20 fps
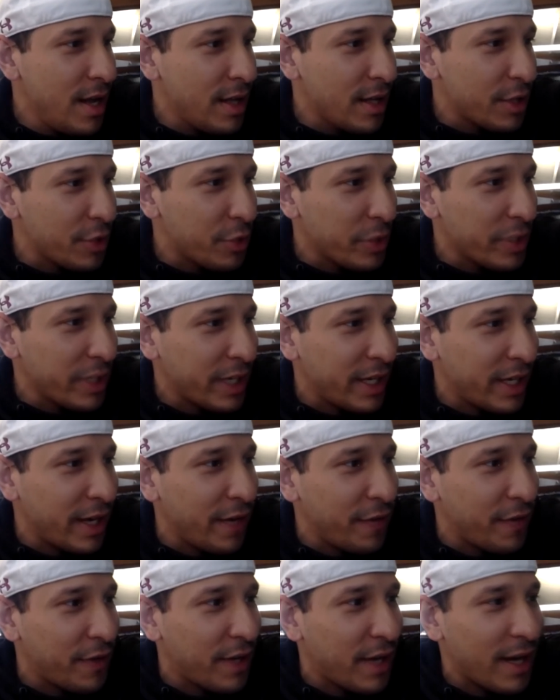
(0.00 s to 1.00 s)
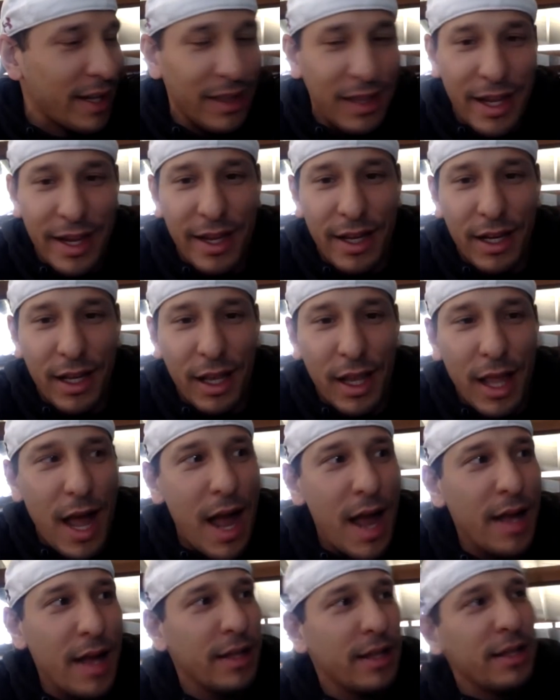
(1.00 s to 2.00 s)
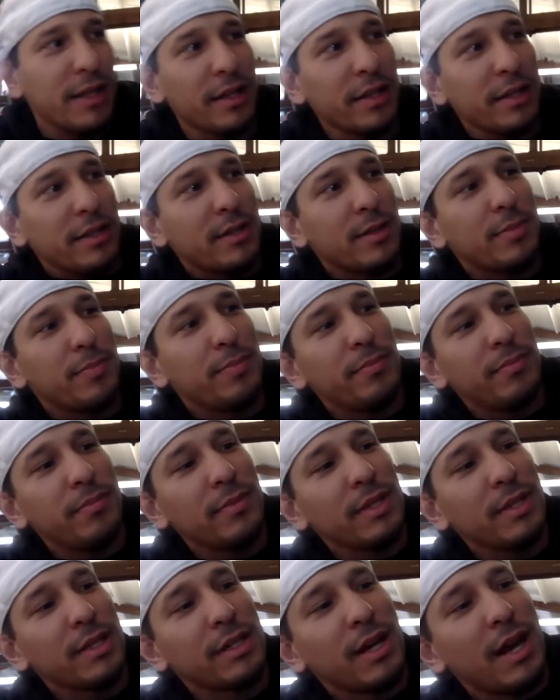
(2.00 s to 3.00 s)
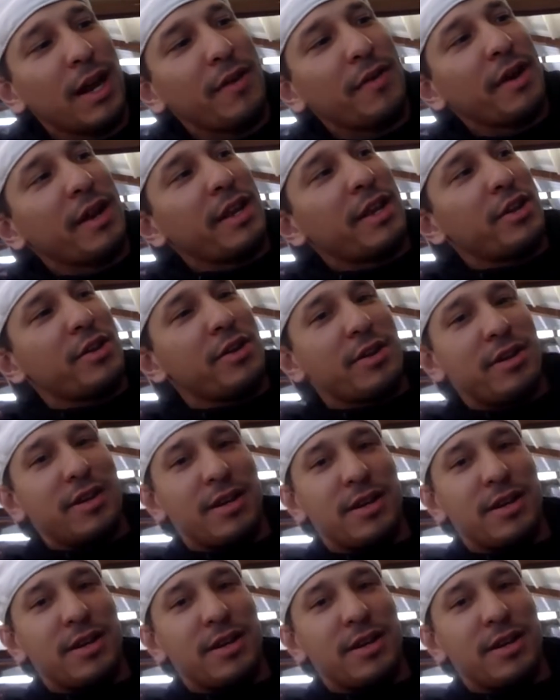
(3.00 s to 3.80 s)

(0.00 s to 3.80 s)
this was a gift and I like it a lot. This guy right here.